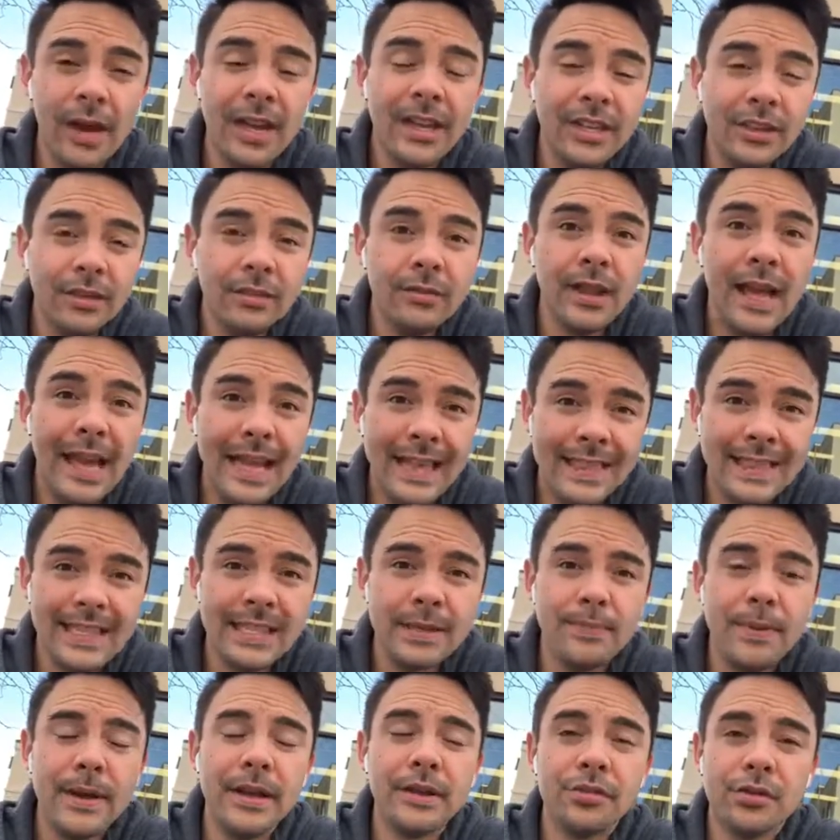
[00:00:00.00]
you like this
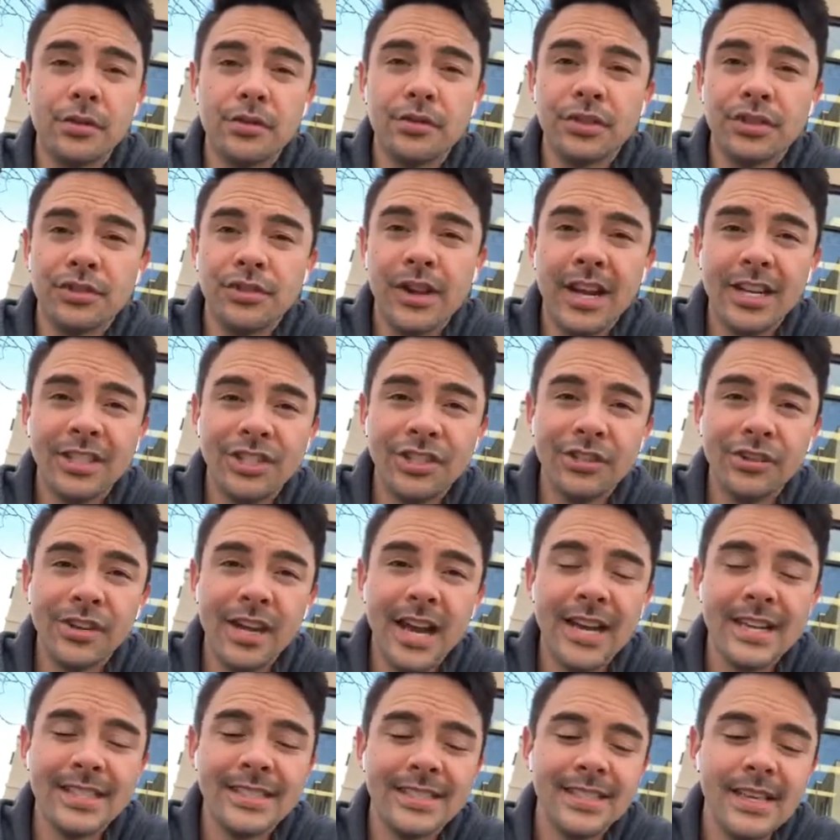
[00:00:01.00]
placeholder strategy, you
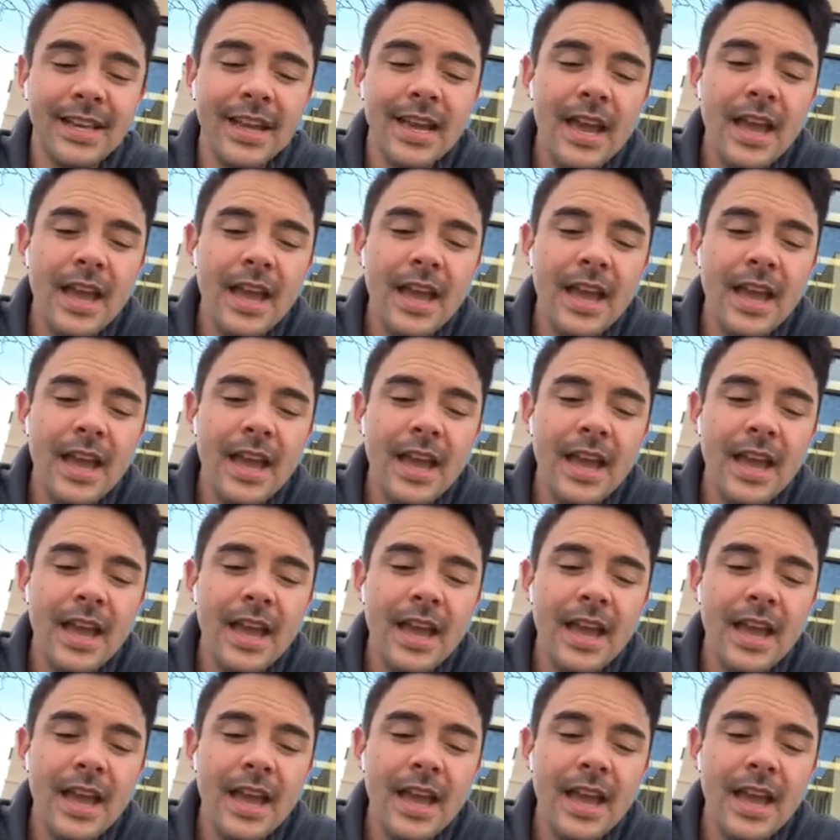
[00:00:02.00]
guys.